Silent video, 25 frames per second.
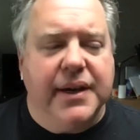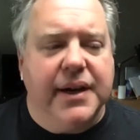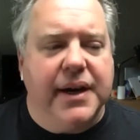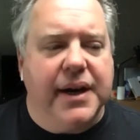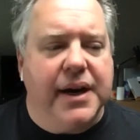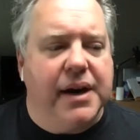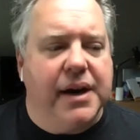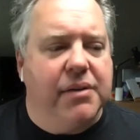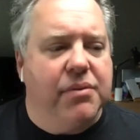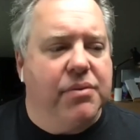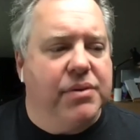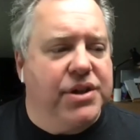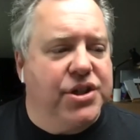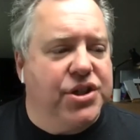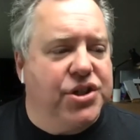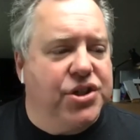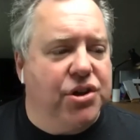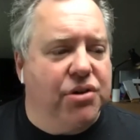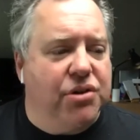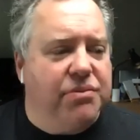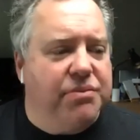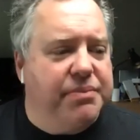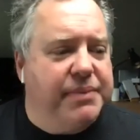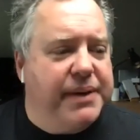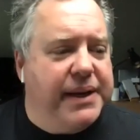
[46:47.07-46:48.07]
uh, which
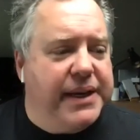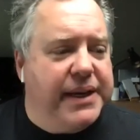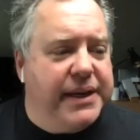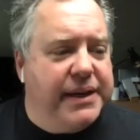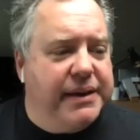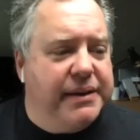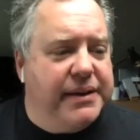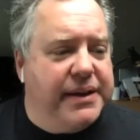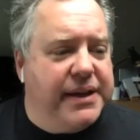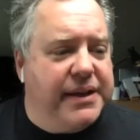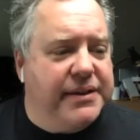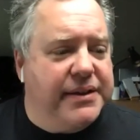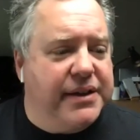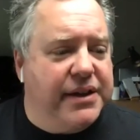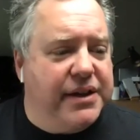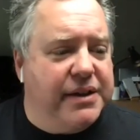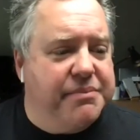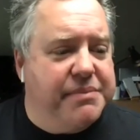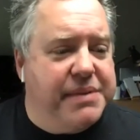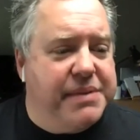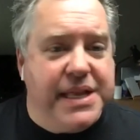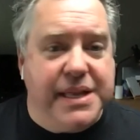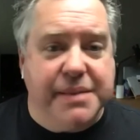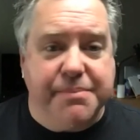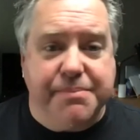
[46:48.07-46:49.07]
don't mean, necessarily
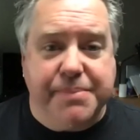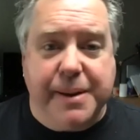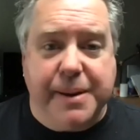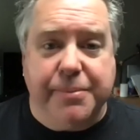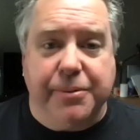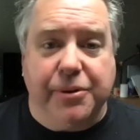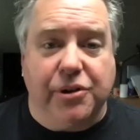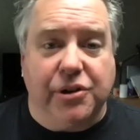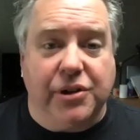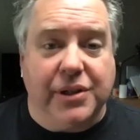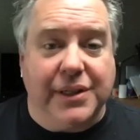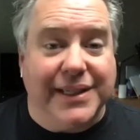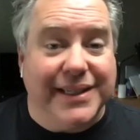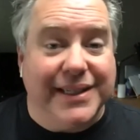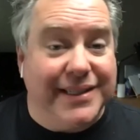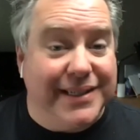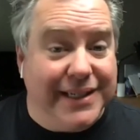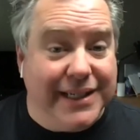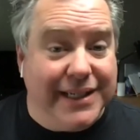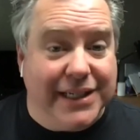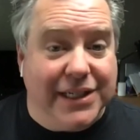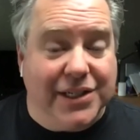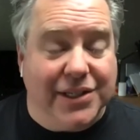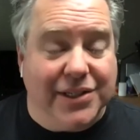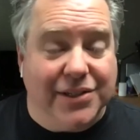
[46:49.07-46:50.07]
mean that people are
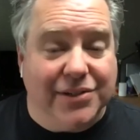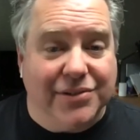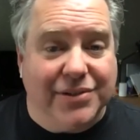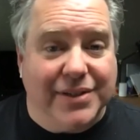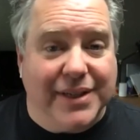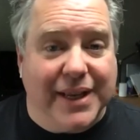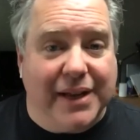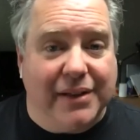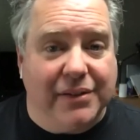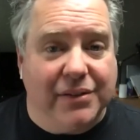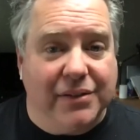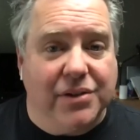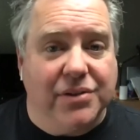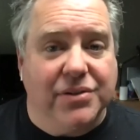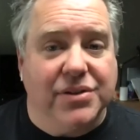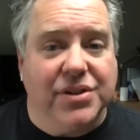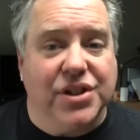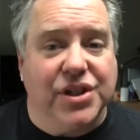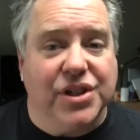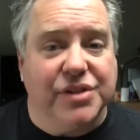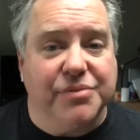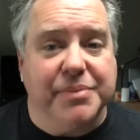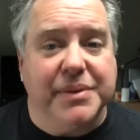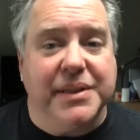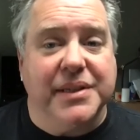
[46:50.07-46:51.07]
listening to those downloads. It
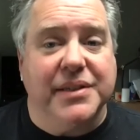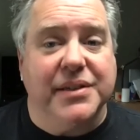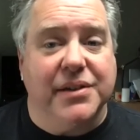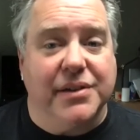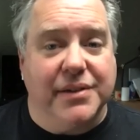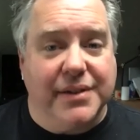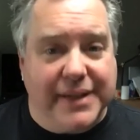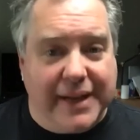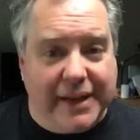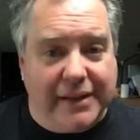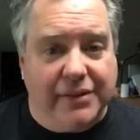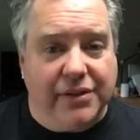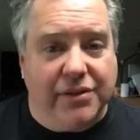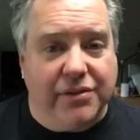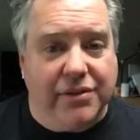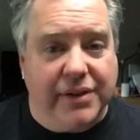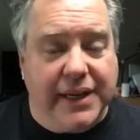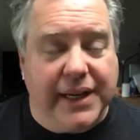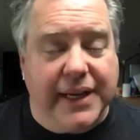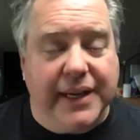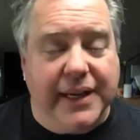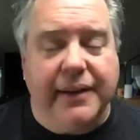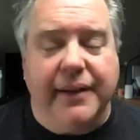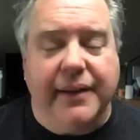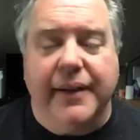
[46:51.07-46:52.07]
just means they're downloading
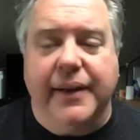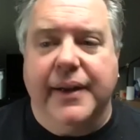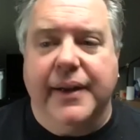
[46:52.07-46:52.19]
it.